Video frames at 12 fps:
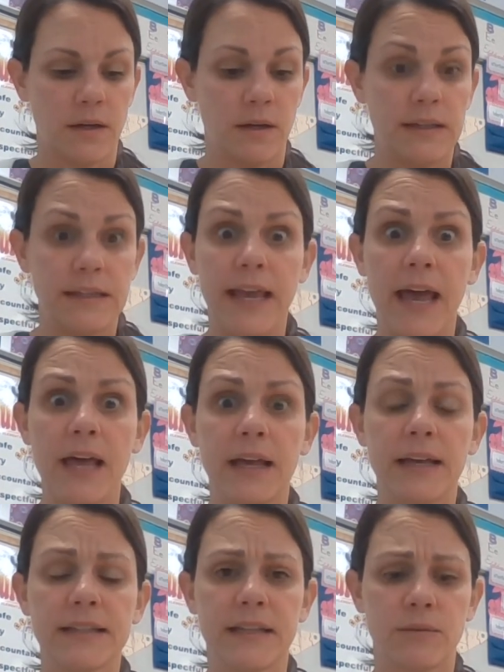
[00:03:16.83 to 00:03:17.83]
"Yeah,"
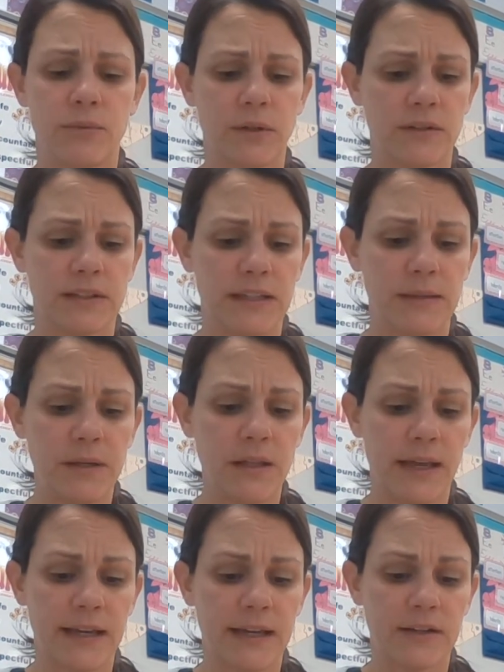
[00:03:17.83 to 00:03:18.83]
I said real sleepy,
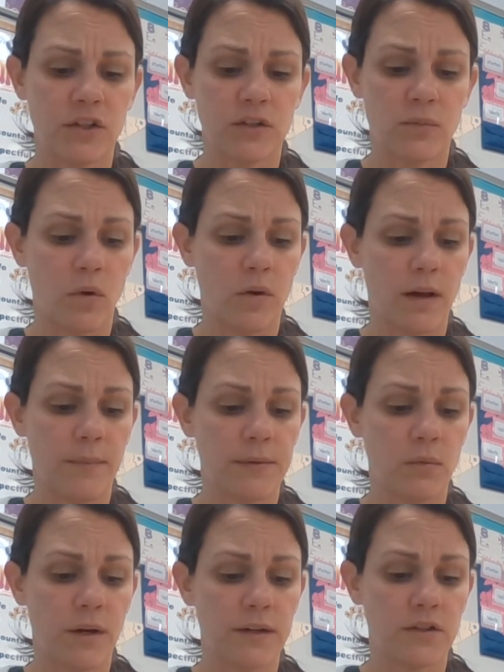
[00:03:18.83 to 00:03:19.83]
like I just woke up and
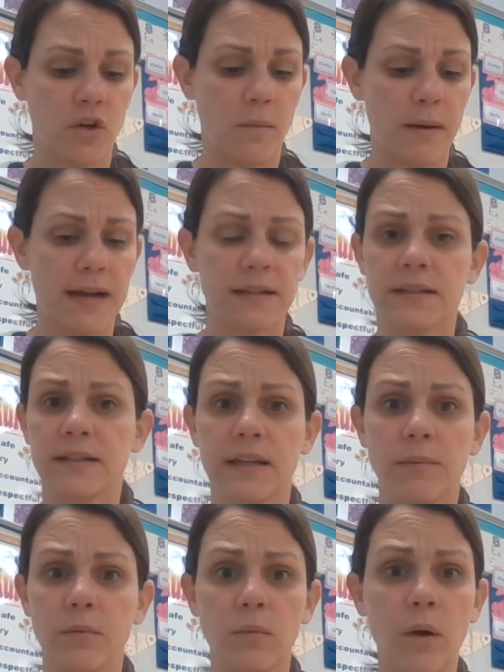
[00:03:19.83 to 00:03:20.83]
wanted to go back to
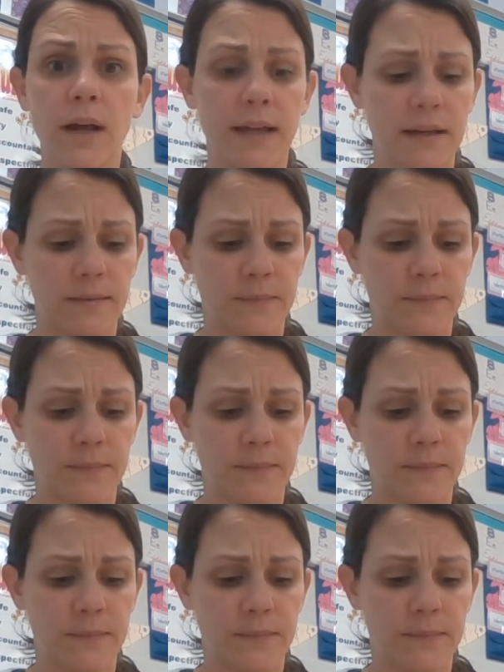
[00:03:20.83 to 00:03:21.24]
sleep. "What?"